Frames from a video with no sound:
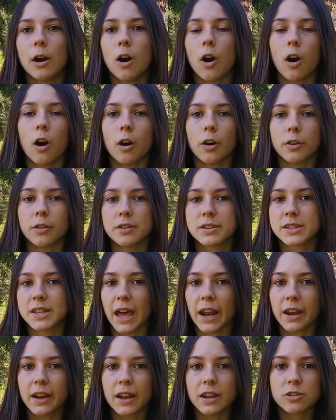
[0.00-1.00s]
on
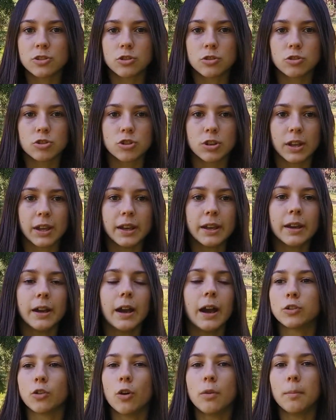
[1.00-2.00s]
Saturdays, usually,
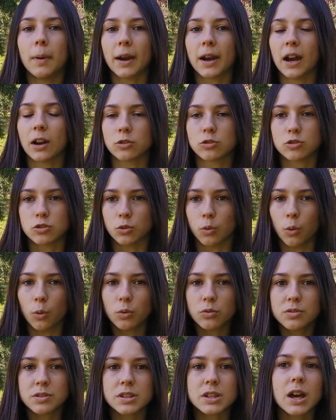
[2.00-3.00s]
I don't muck out
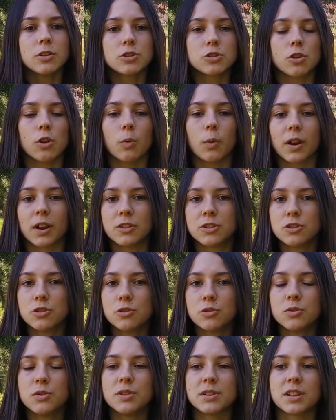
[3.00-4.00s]
stalls. So what I do
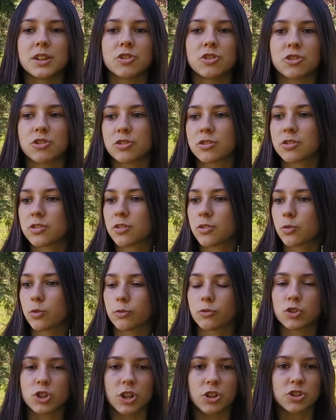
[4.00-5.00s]
is I just sort
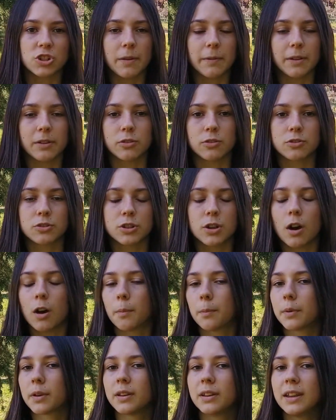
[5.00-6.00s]
of chuck shavings on top,
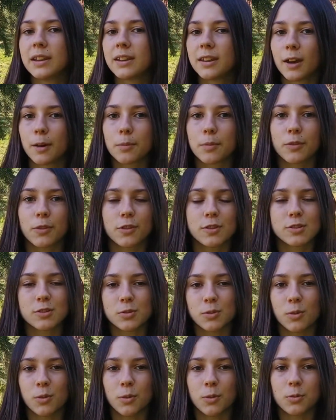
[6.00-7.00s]
neaten up the
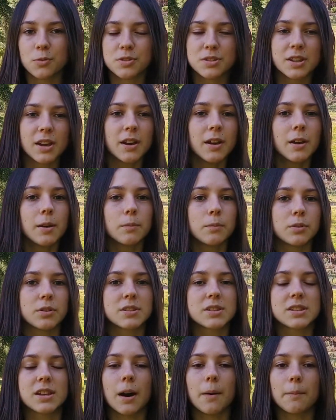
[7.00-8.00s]
stalls, put
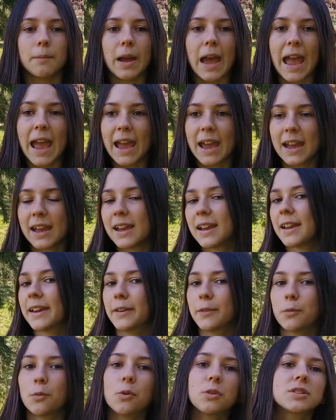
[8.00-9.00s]
some hay
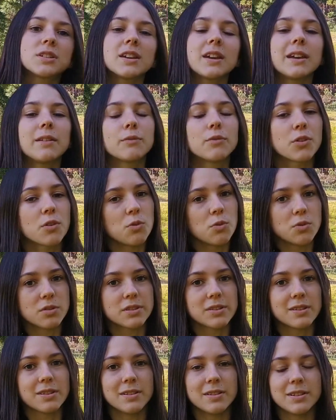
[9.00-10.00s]
and water in for the
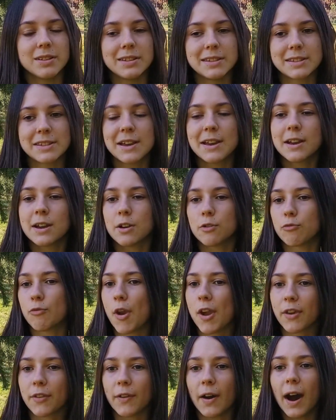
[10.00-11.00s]
horses,
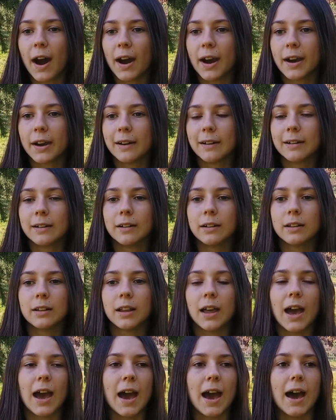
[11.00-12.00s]
rake the
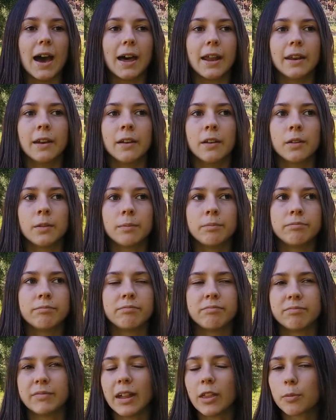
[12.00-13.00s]
aisle, and
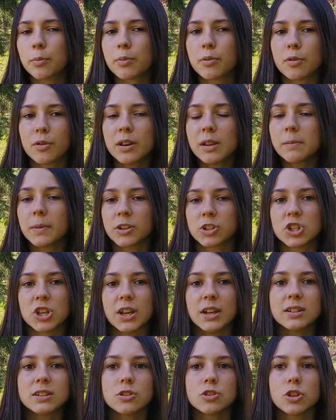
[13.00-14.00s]
that's pretty much
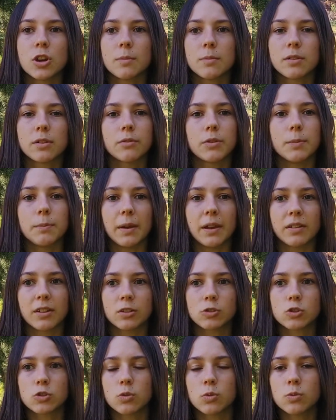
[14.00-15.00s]
it in terms of the basic
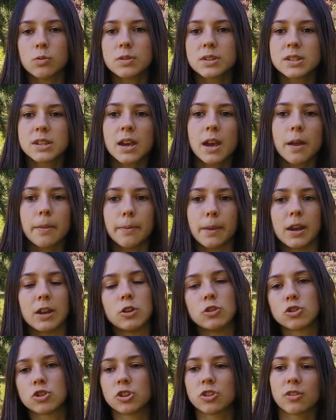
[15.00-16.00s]
chores. Then I
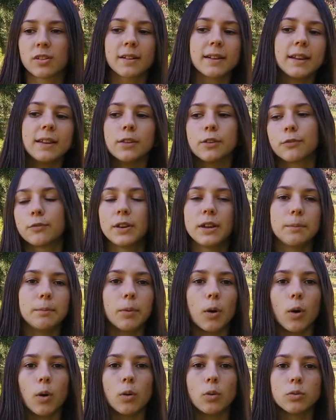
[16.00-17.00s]
usually just clean the feed
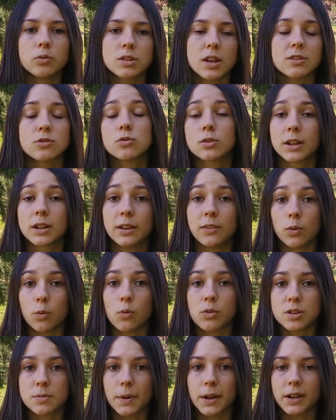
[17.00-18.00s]
bowls. I do clean the
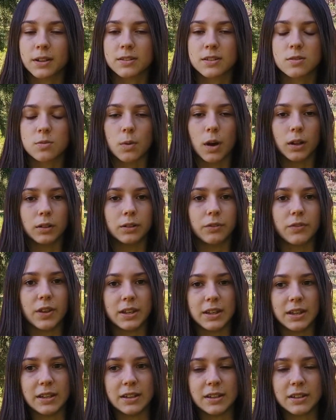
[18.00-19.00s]
water buckets as well if they
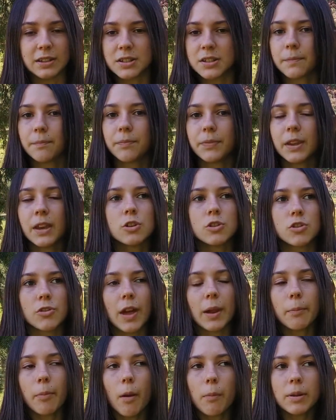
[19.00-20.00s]
it. So
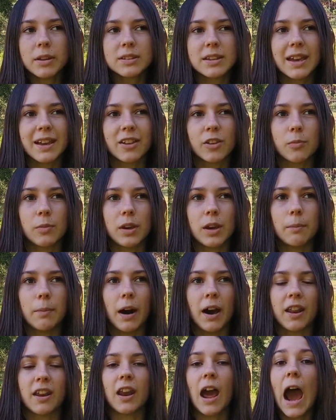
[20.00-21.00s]
that probably takes me
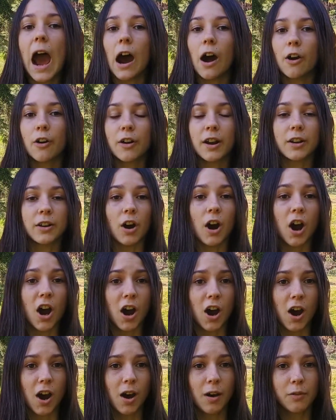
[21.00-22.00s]
about an hour and a
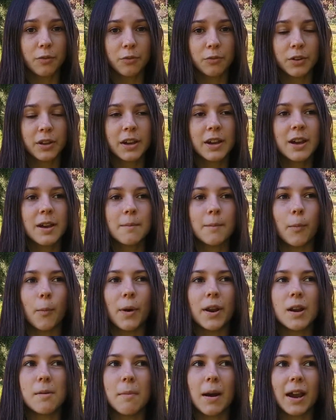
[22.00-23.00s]
half.
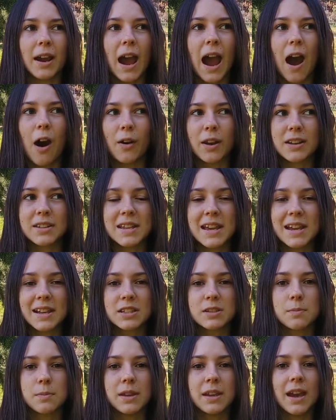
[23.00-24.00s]
When I muck out, it
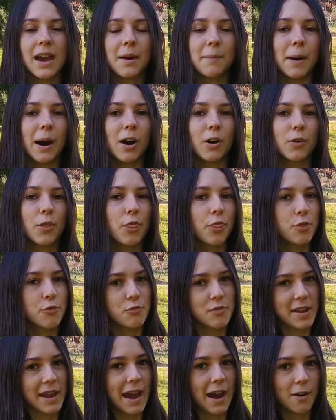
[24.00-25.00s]
takes me about
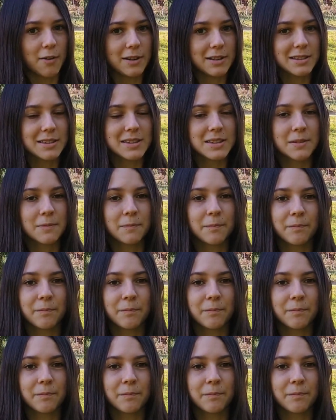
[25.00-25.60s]
3 hours.